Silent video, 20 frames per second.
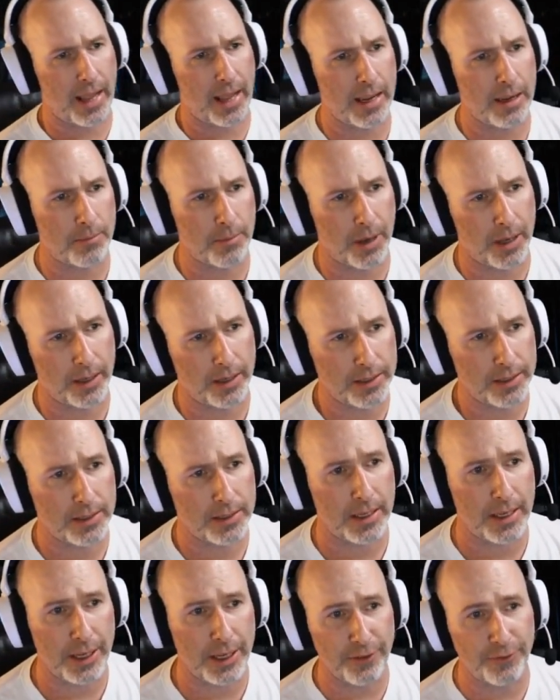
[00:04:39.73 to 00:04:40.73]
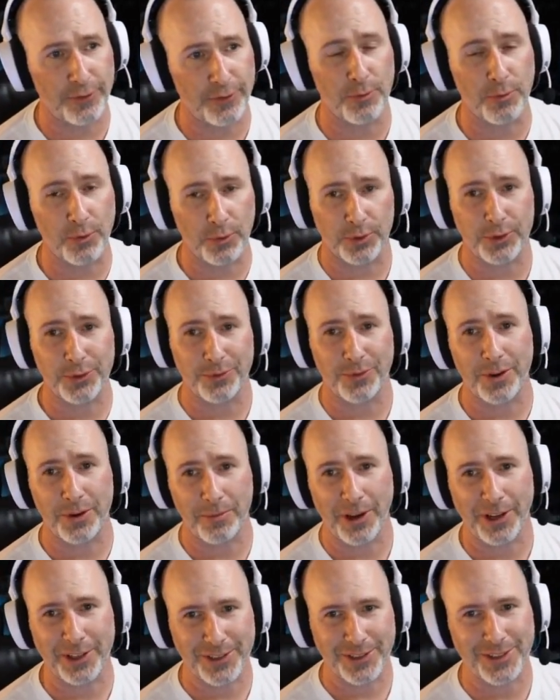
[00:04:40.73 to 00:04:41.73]
A- if you want to run
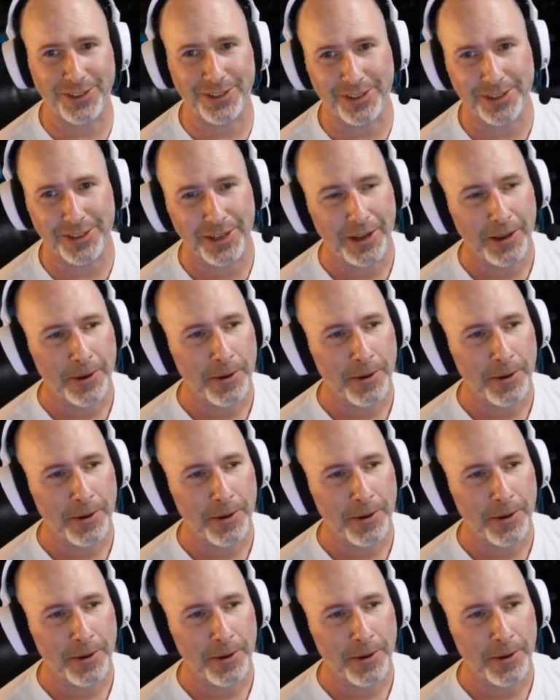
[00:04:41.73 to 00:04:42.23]
monsters.